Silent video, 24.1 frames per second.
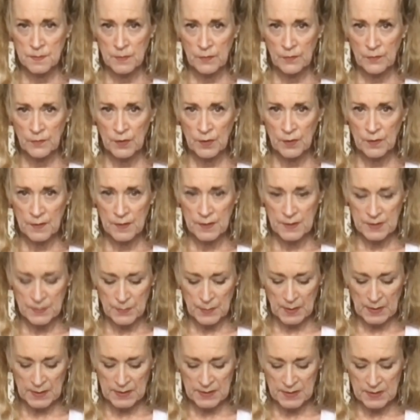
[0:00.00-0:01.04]
Feel the
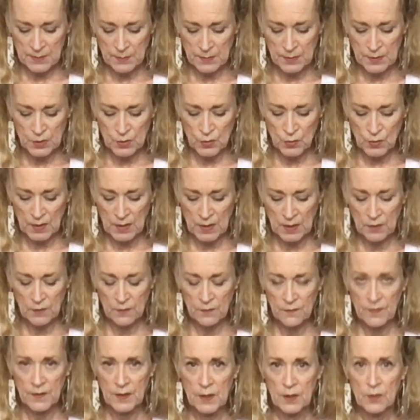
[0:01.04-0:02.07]
space in between your
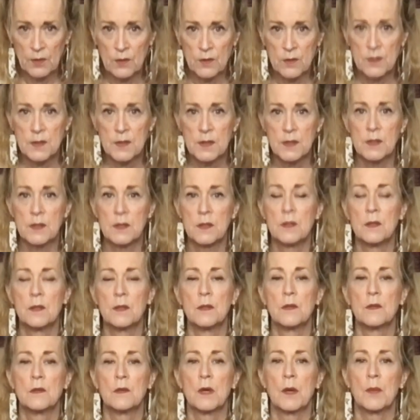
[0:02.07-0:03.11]
fingers,
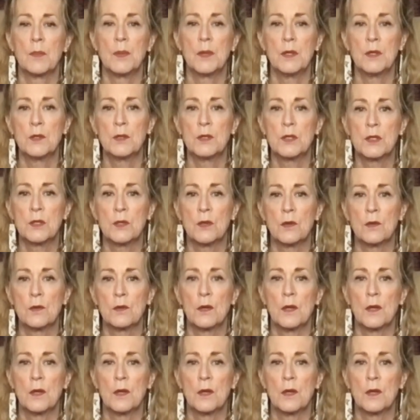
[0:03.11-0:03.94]
dropping your shoulder,